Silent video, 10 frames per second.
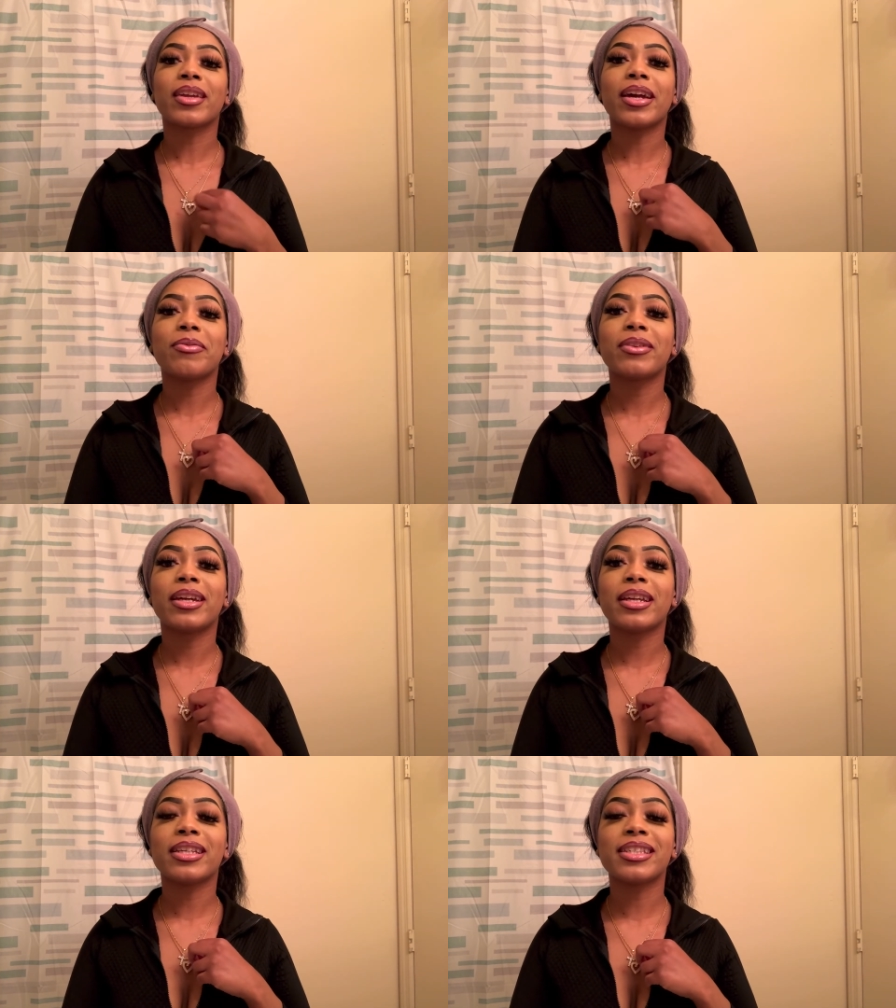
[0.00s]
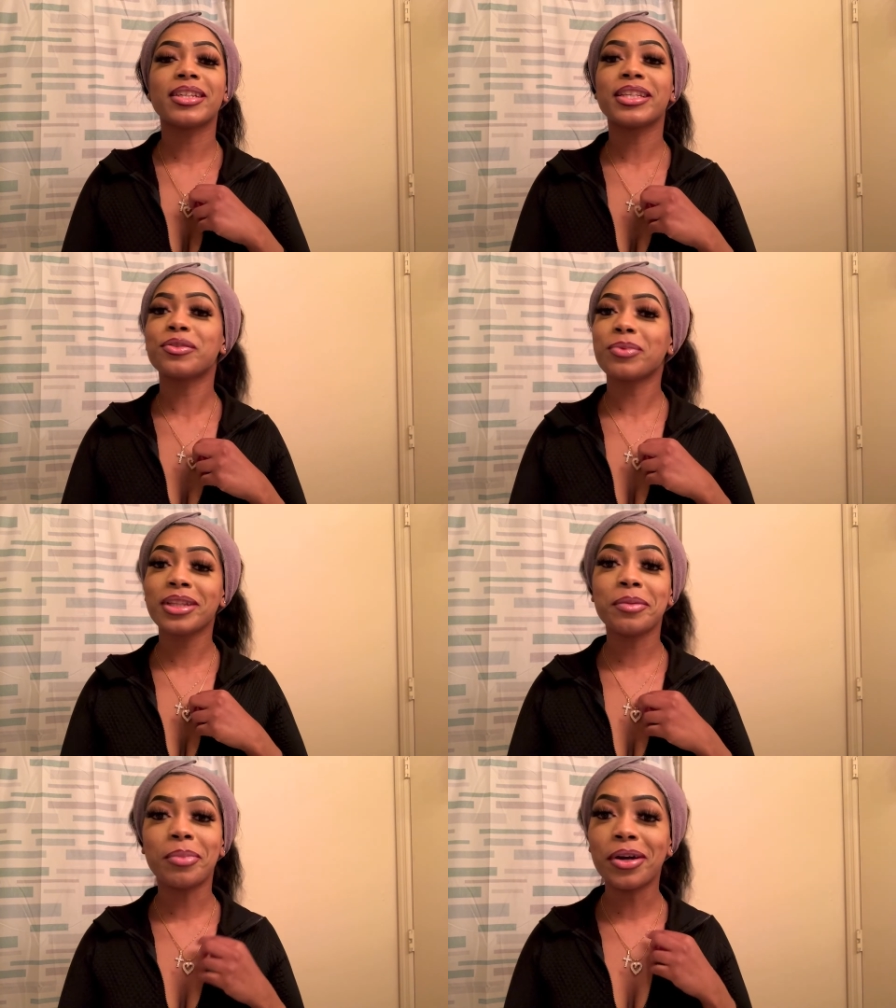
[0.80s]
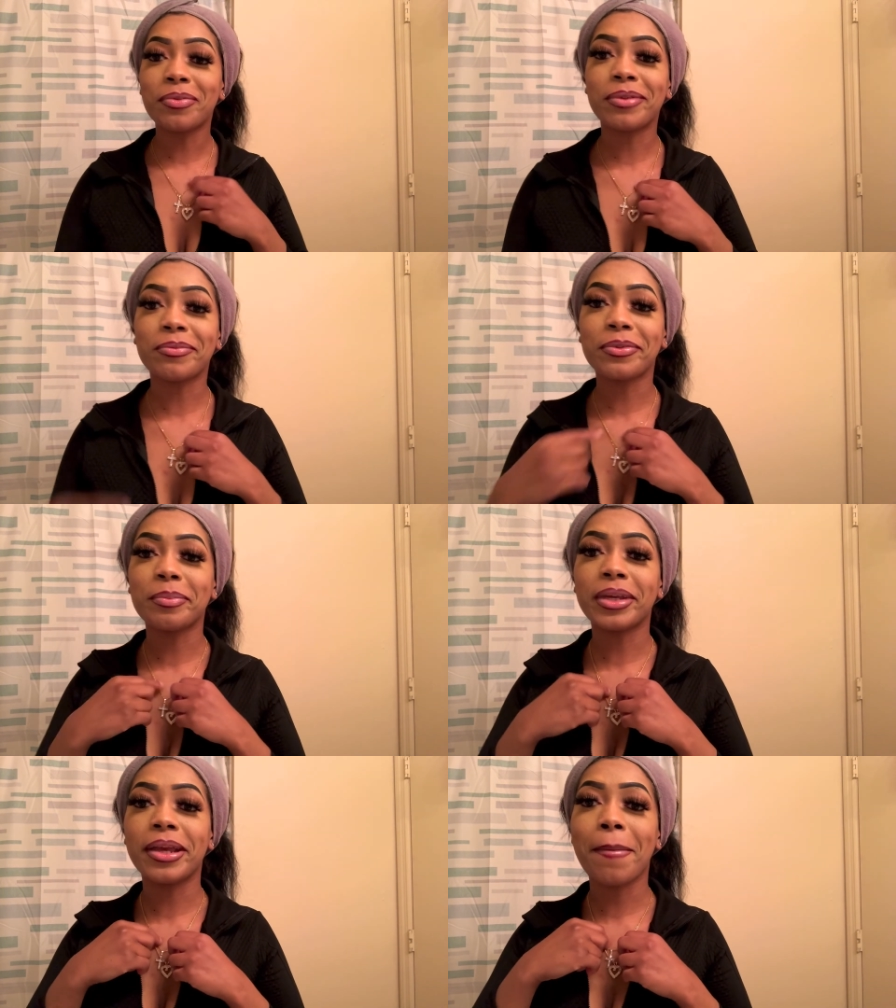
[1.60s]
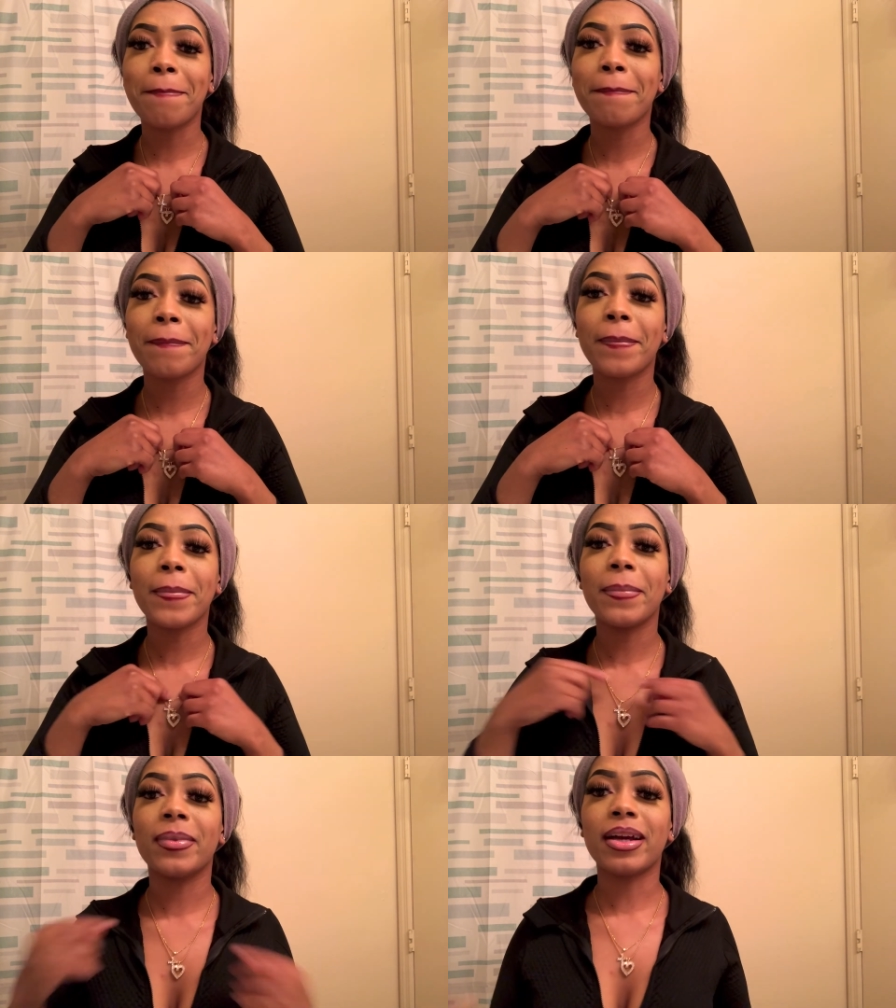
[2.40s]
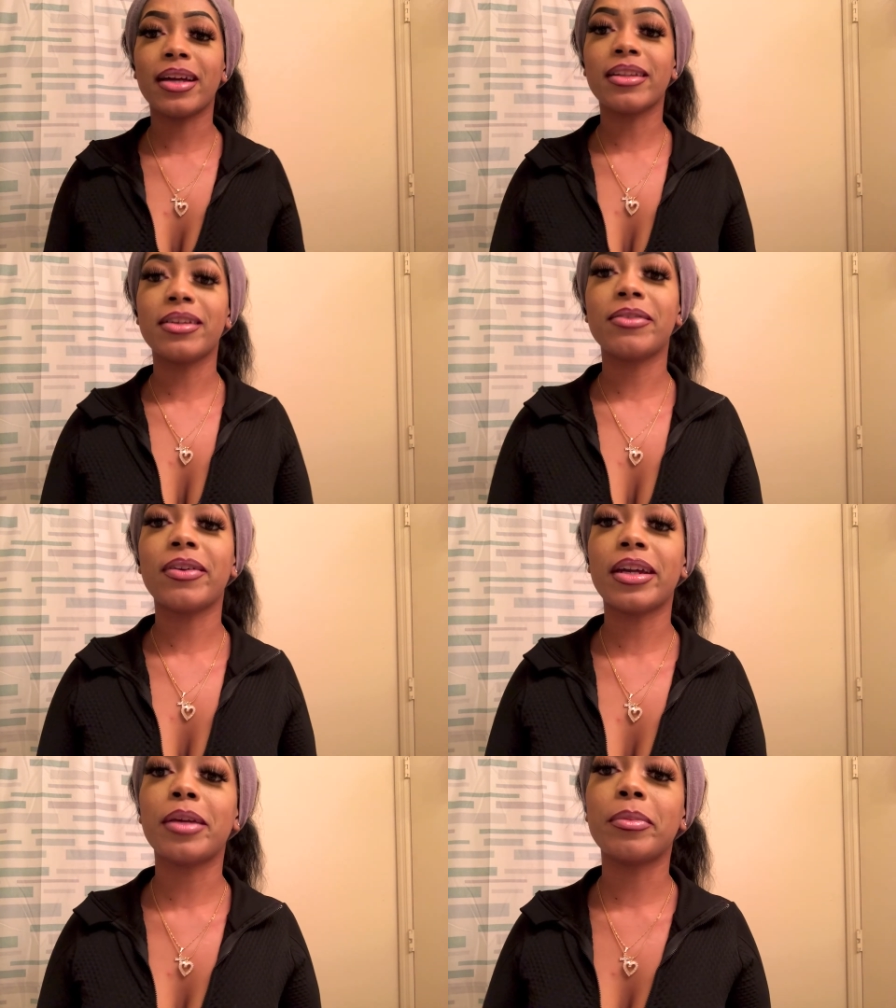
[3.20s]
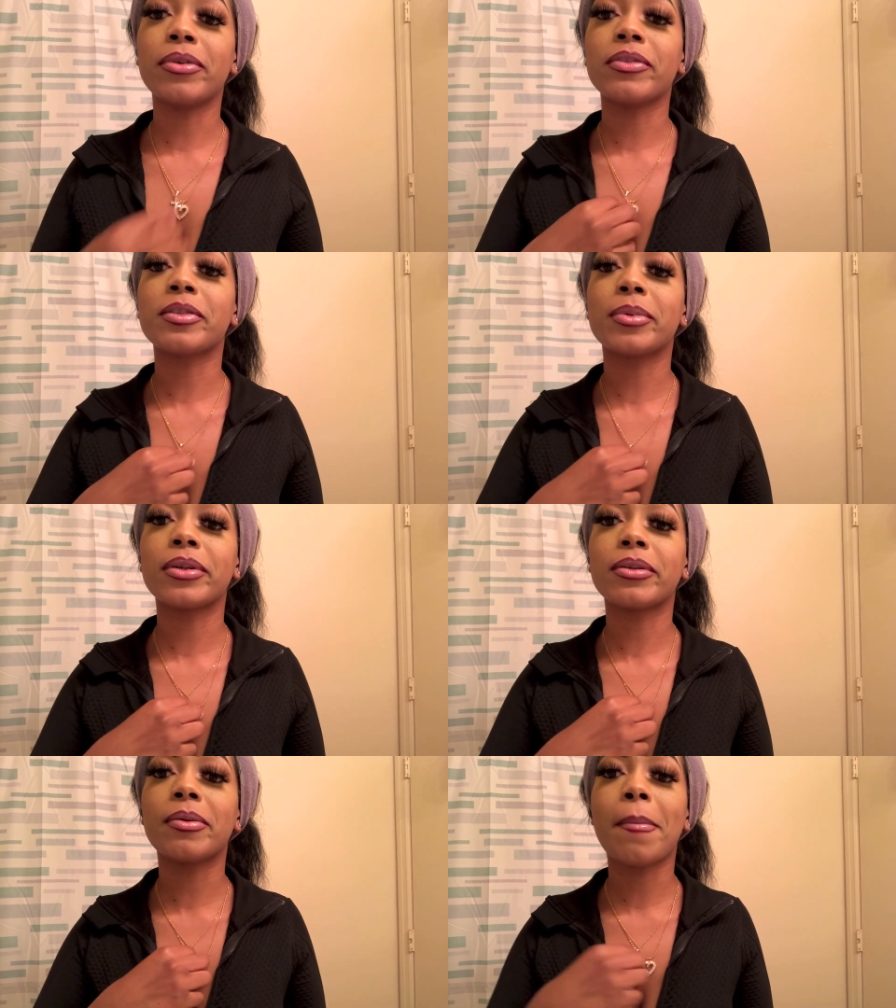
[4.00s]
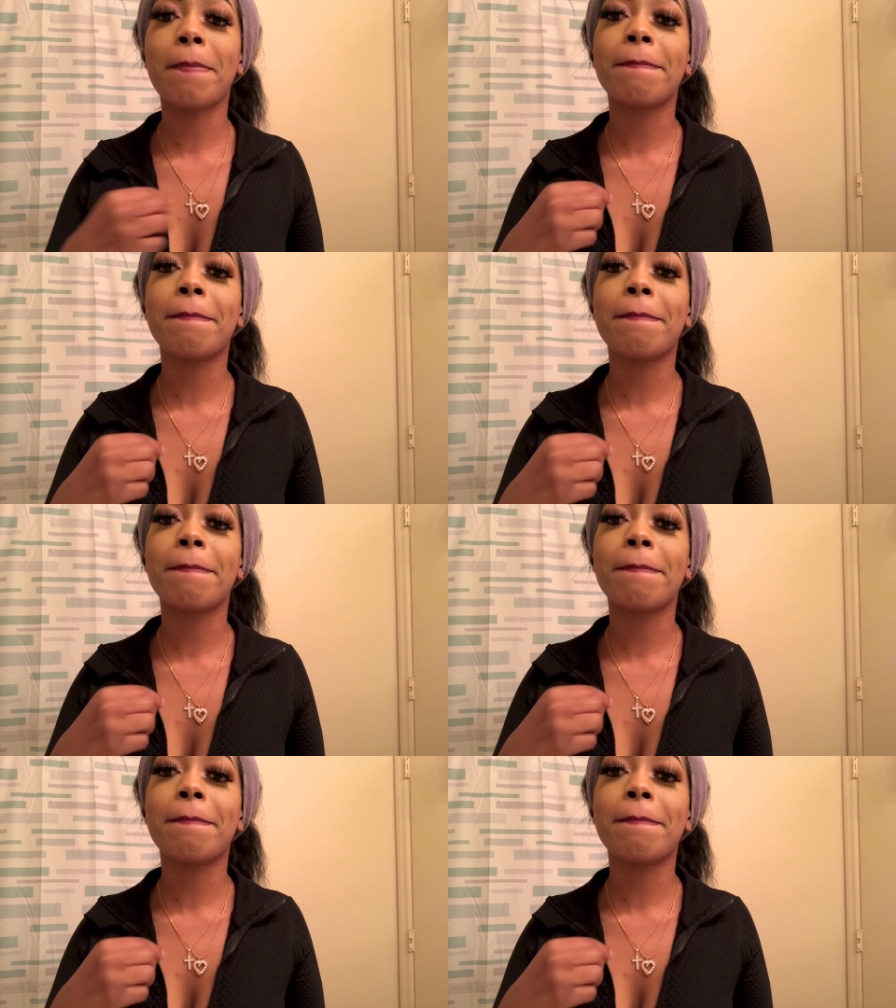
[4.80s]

I feel like it's really both of them for me. I love how they both sparkle.